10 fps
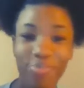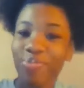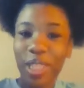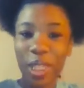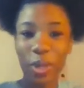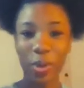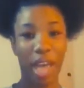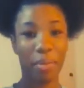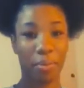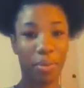so
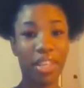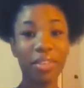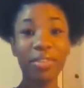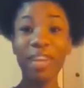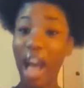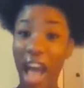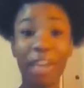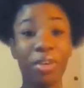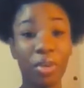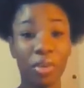happy. I
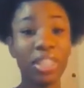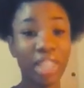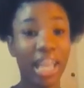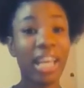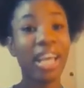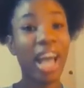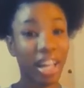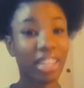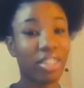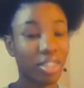know one day
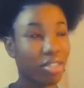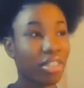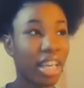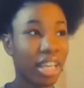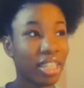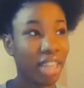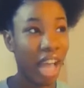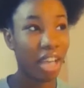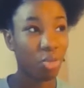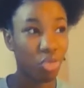I'll get it.
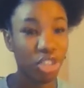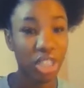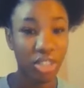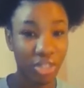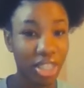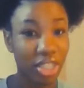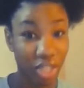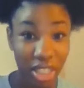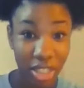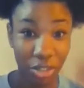I really, really,
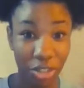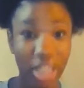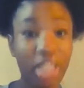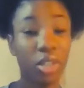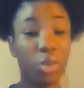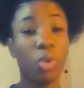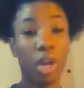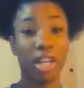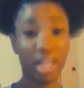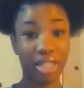really, really
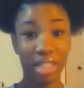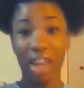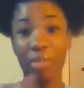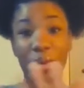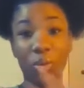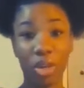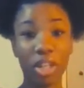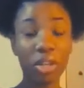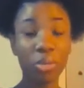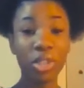want it. I've been
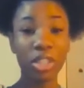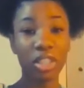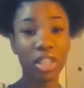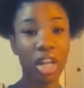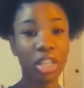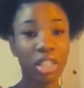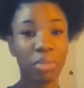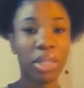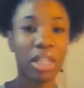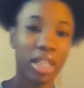wanting a music
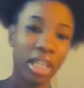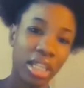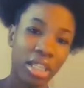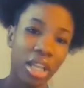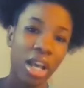scholarship, but the thing is,